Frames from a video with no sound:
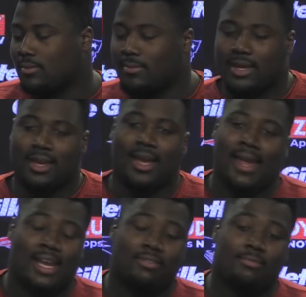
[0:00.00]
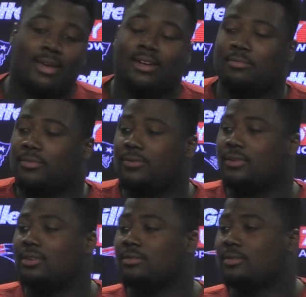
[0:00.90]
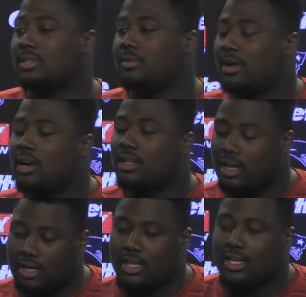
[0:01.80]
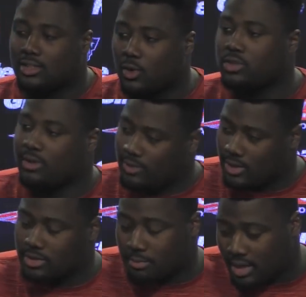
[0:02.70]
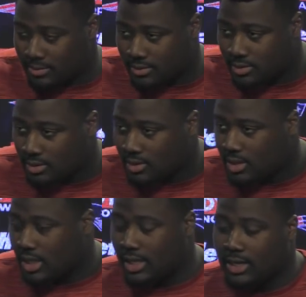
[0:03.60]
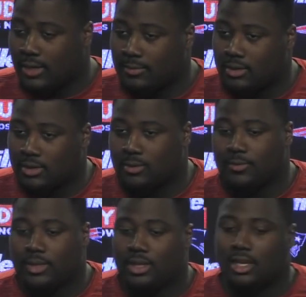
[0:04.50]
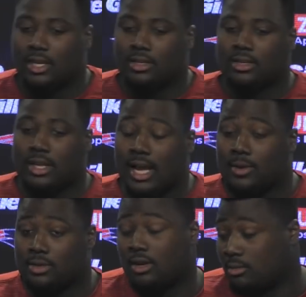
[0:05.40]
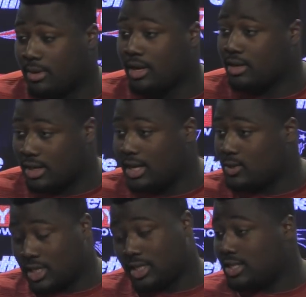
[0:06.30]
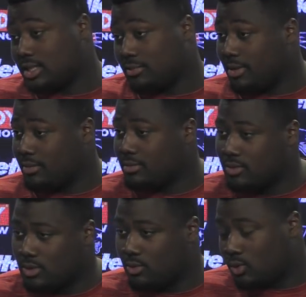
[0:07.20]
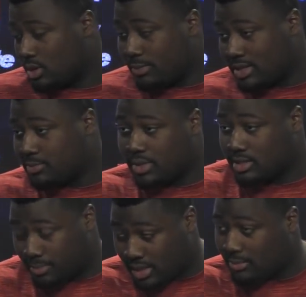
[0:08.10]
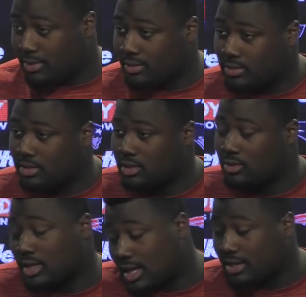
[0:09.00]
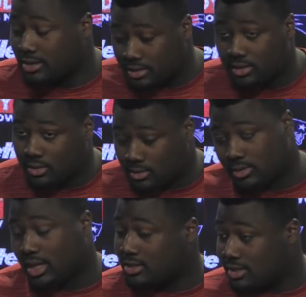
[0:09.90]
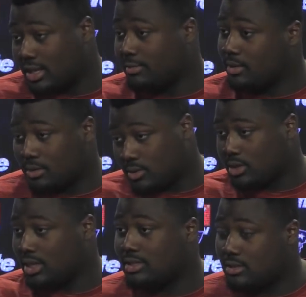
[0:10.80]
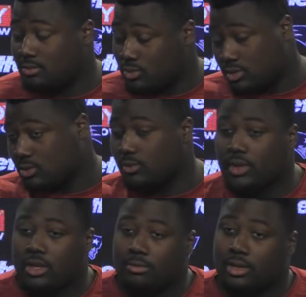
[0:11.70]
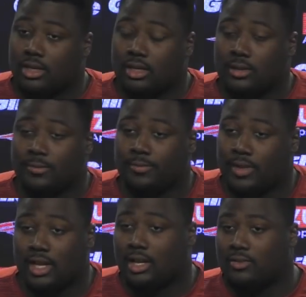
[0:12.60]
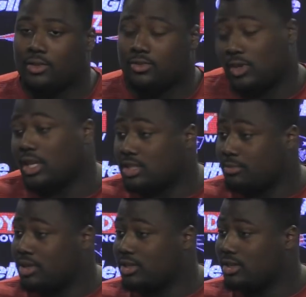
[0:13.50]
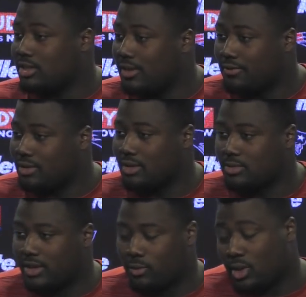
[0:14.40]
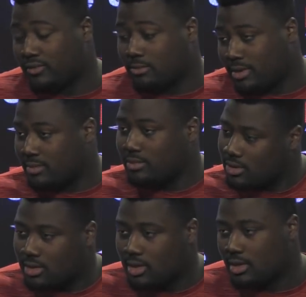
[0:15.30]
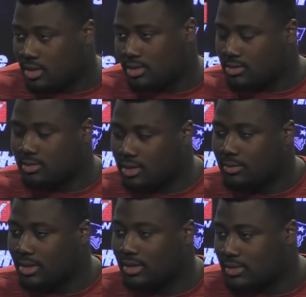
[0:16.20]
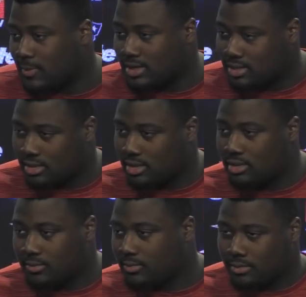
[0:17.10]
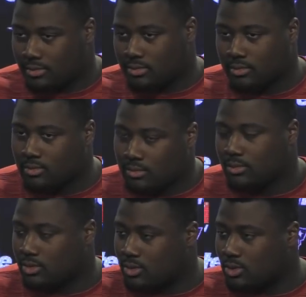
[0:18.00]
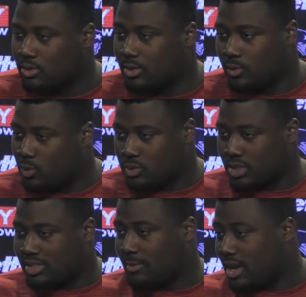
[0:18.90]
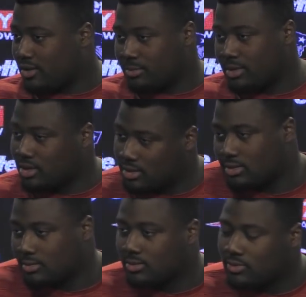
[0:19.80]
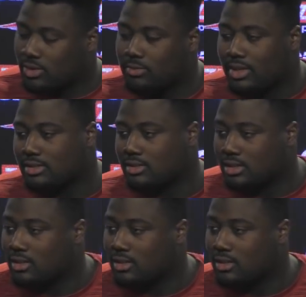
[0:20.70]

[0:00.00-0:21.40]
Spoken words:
Man, I ain't never met him before. You know what I'm saying? But I heard a lot of stories about him when I was in Bama. And, you know, and the guy was All-American. The guy was like legend in Bama. You know, one of the best players to play in Bama. You know, it was an honor, you know, saying his name and going to get something soon. But, nah, it really is a brotherhood, definitely. You know what I'm saying? If you came from Bama, you know what I mean? Especially school, we were in the same era, but you know, real blessing, yeah.